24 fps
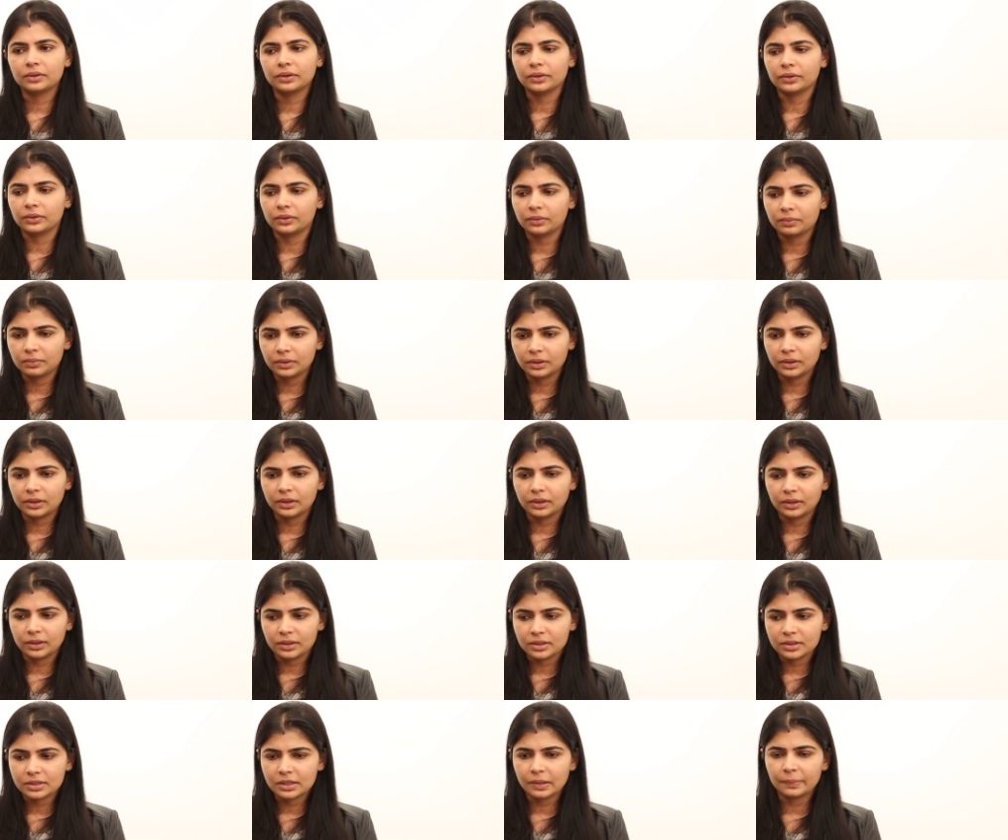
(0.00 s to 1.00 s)
you know,
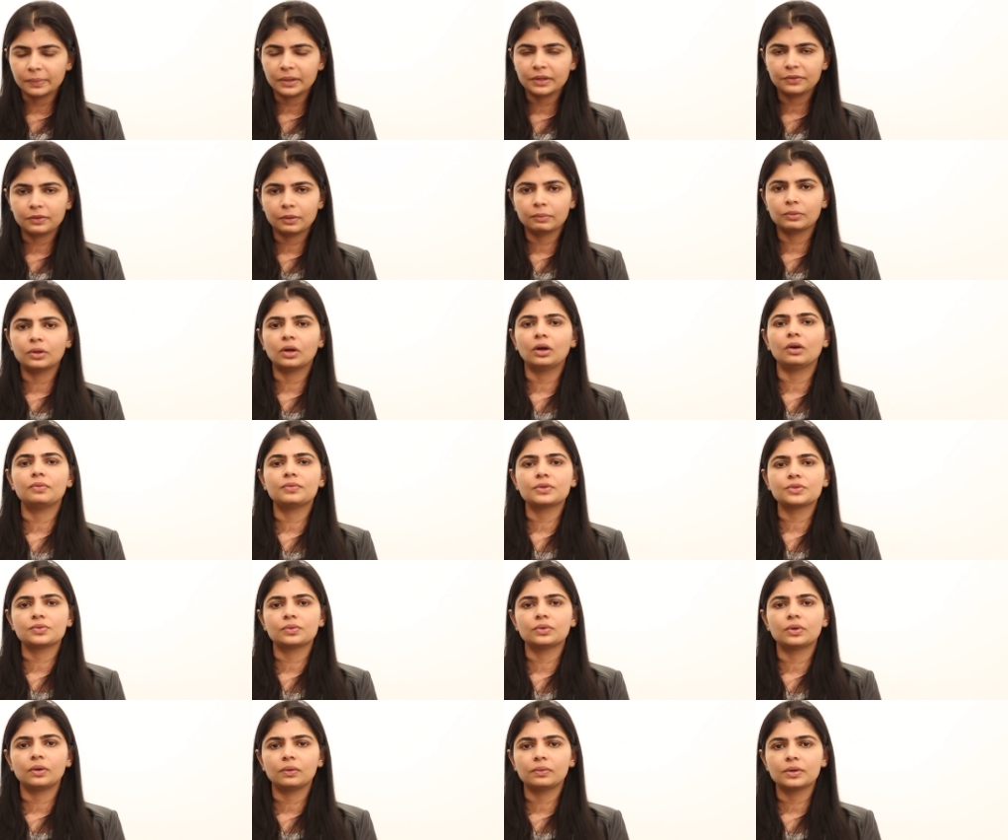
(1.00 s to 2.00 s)
the, somebody from the
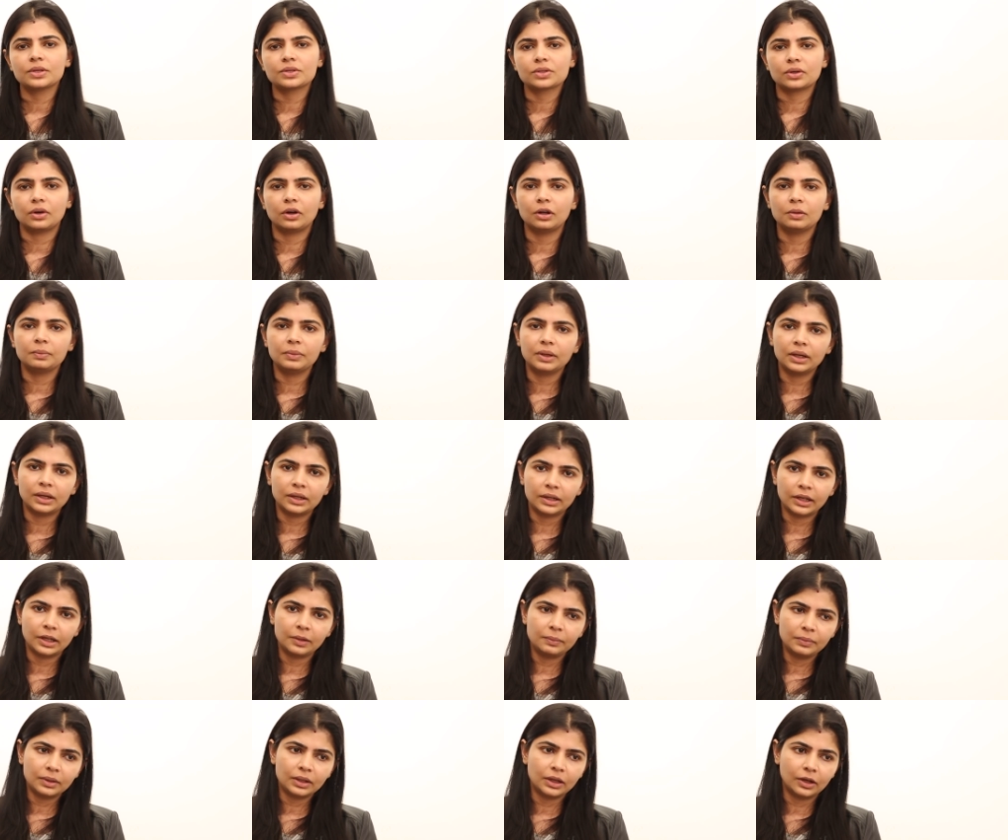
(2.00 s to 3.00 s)
office would always call me and
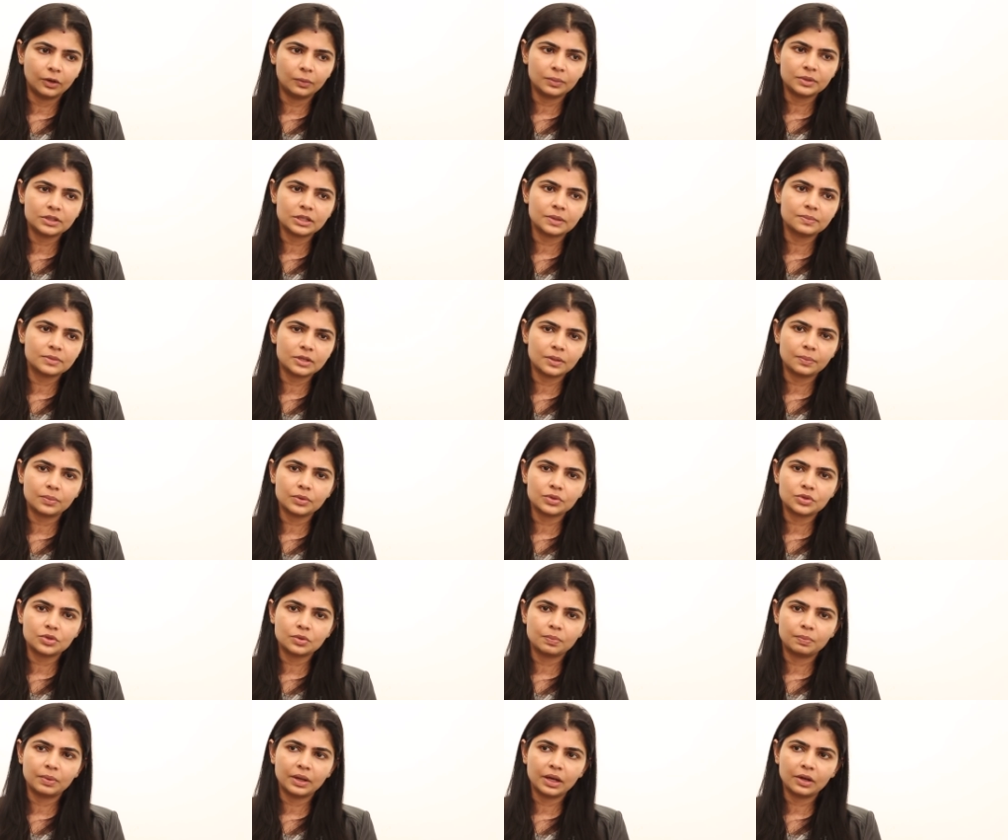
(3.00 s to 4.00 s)
tell me how much I'm supposed
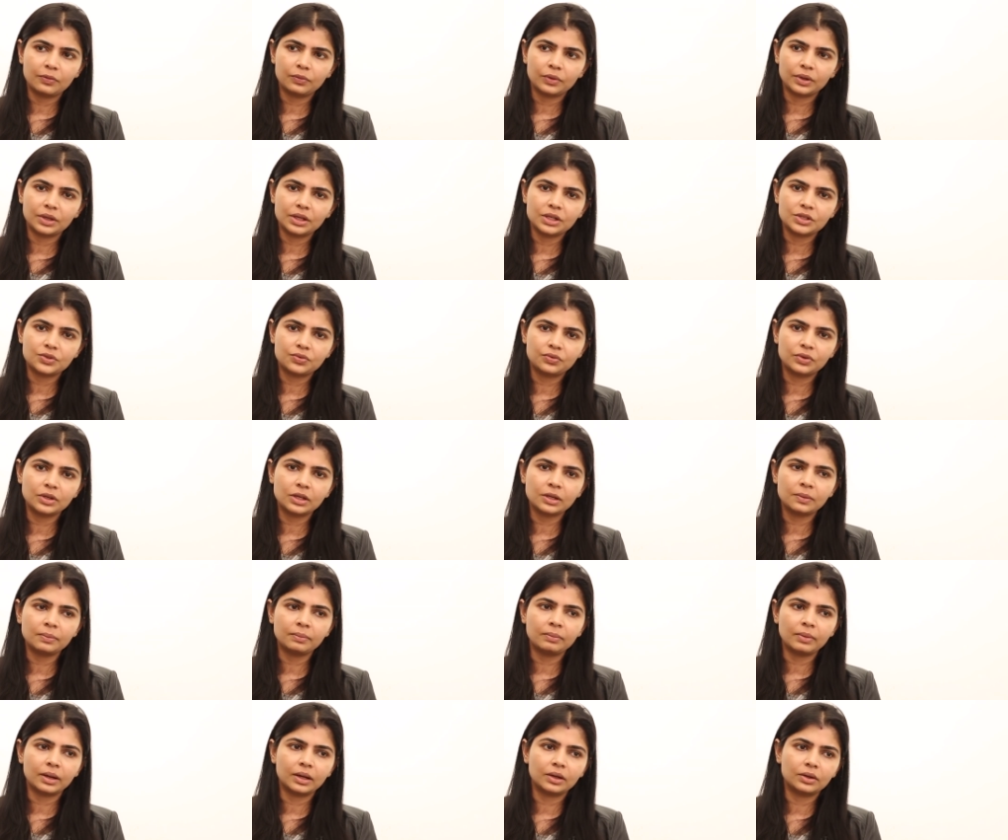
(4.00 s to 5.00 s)
to pay for each
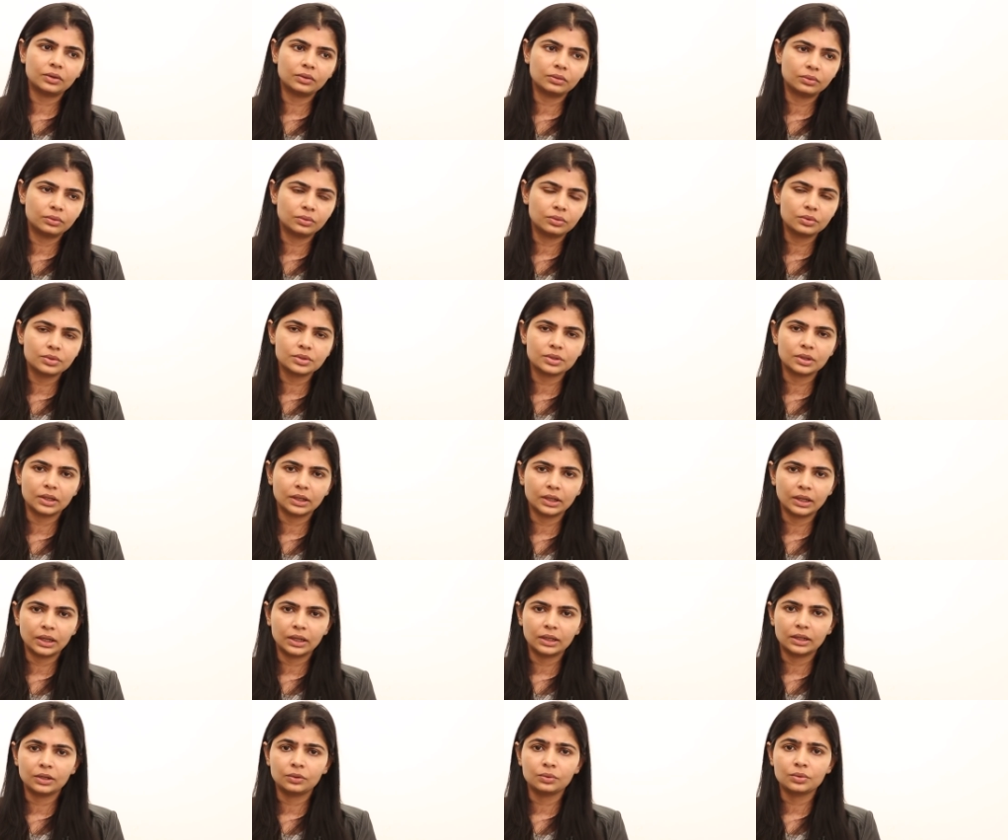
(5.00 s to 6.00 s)
film and to whose,
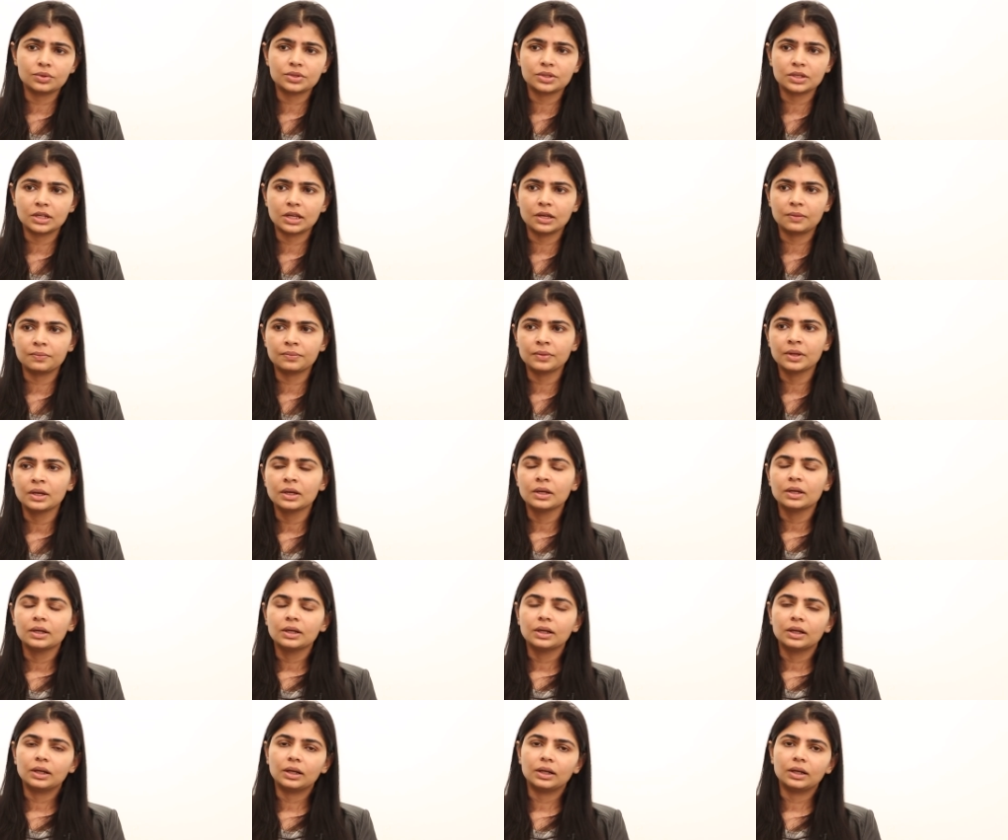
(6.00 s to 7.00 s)
and in whose name
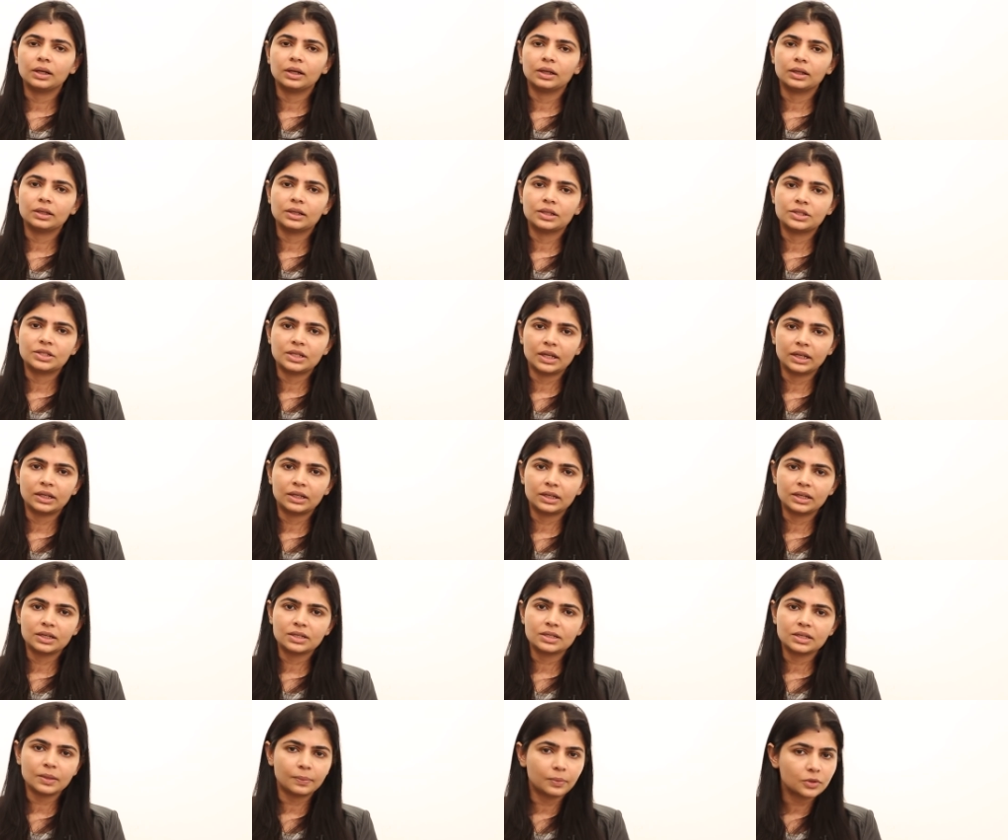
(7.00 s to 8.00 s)
uh, the check
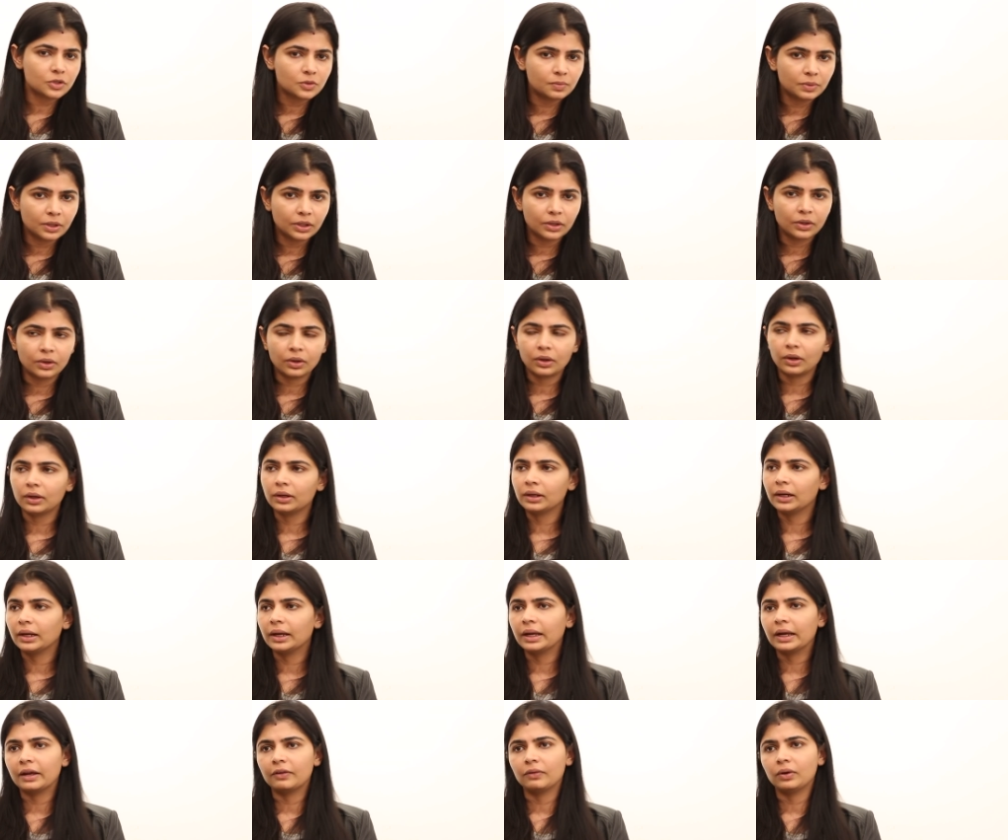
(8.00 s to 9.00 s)
is supposed to be drawn
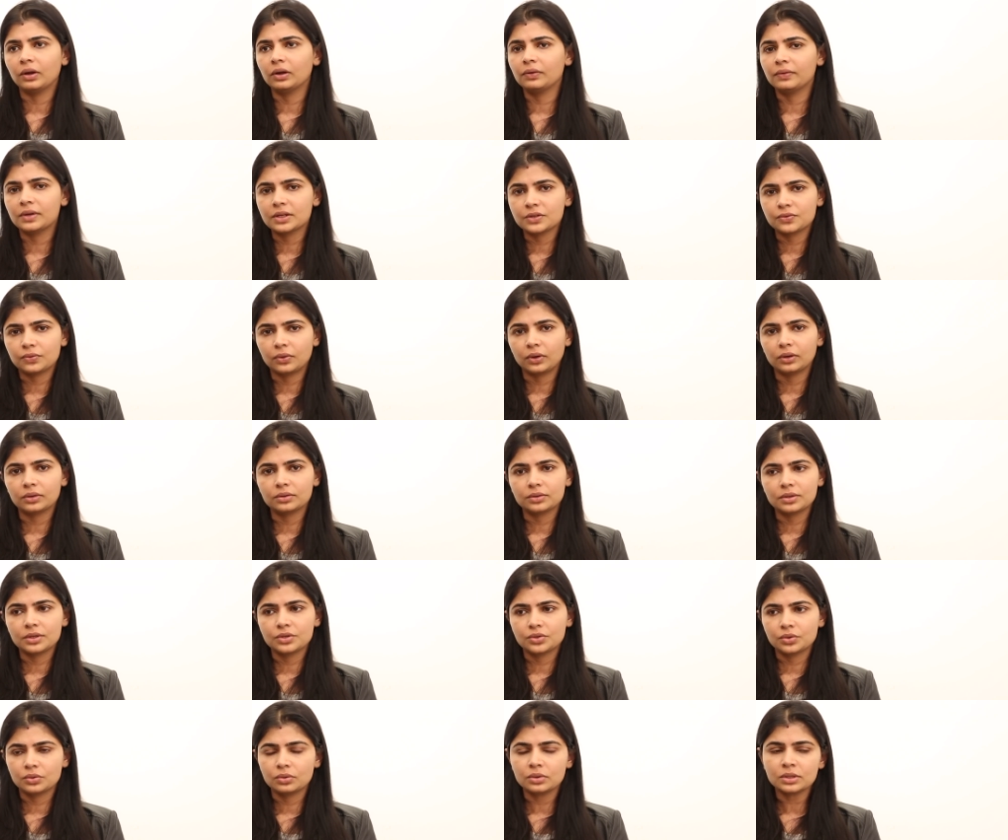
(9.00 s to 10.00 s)
and I have always followed
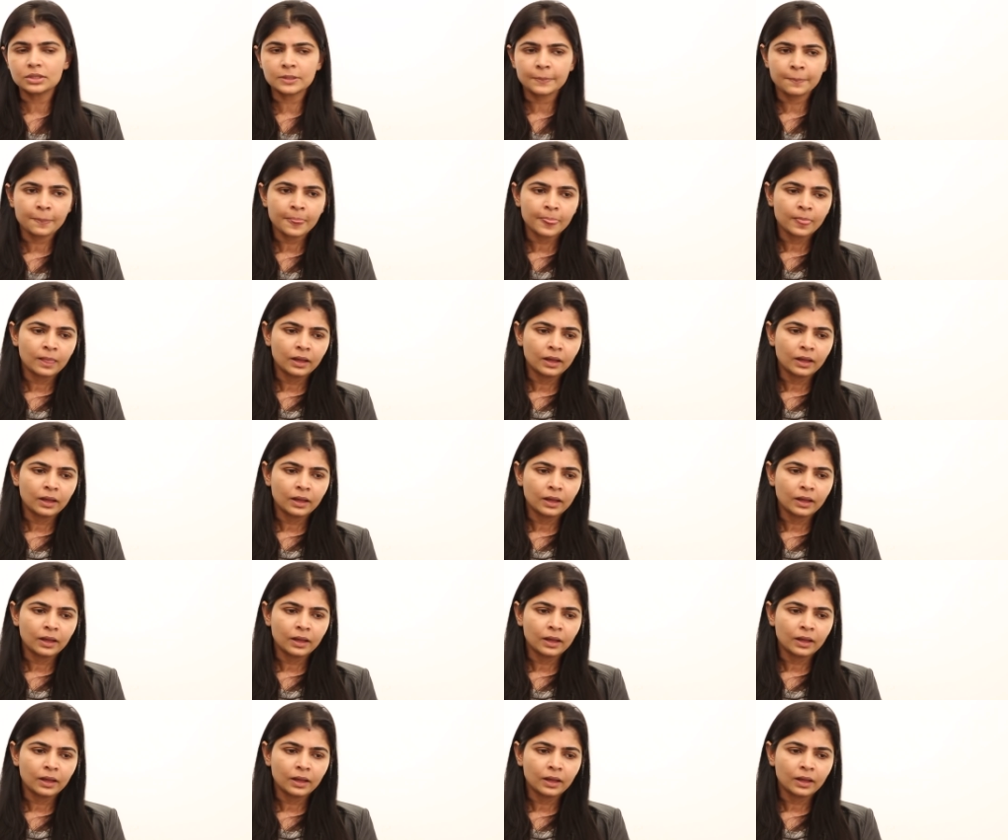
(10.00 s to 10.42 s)
these rules.